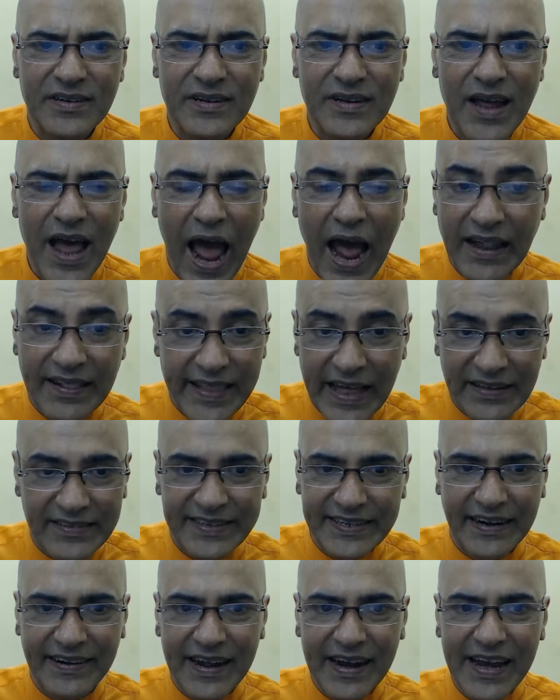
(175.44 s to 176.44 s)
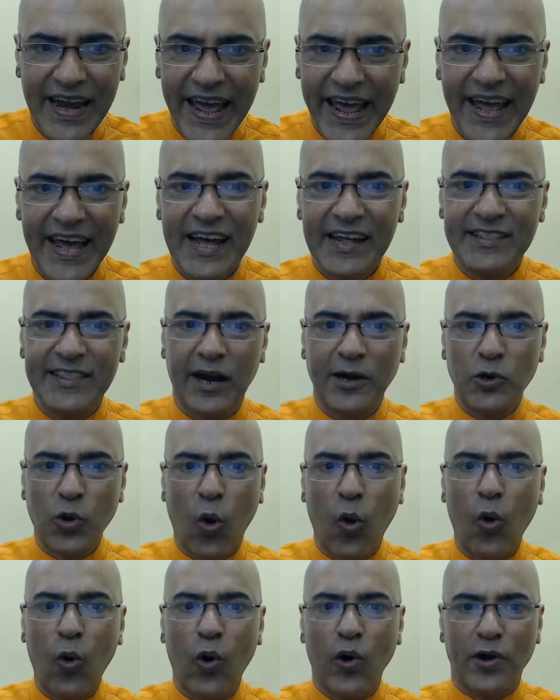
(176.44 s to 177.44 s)
And then suddenly the
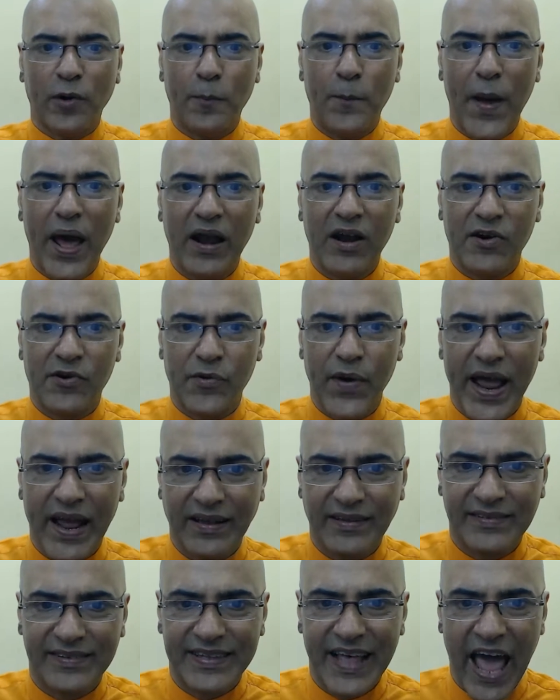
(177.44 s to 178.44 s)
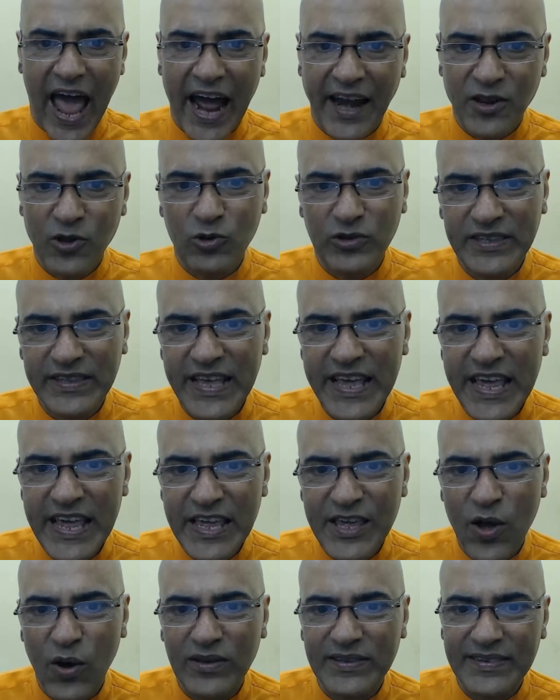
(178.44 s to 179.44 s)
doorbell rings and you see
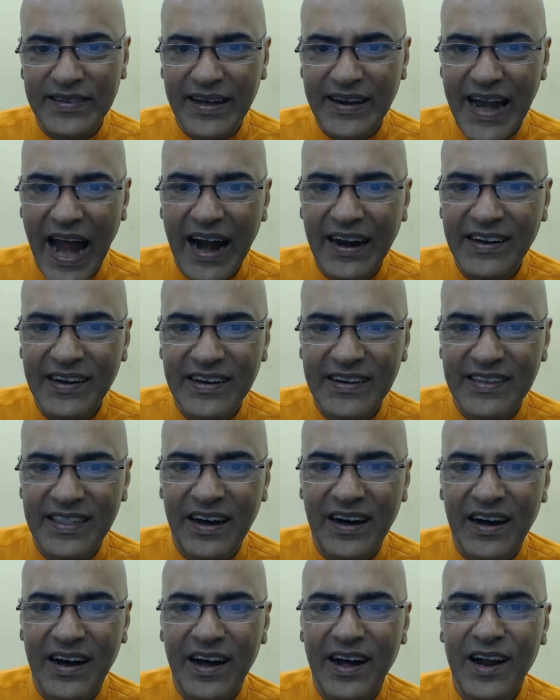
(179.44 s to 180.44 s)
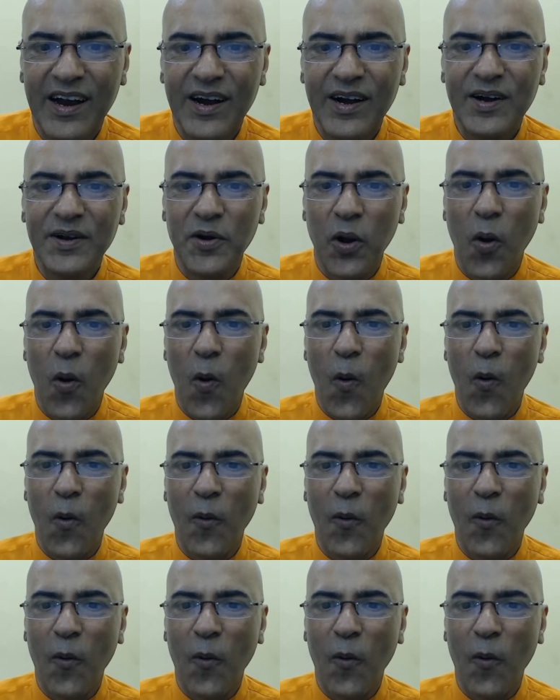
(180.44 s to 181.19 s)
your son at the door.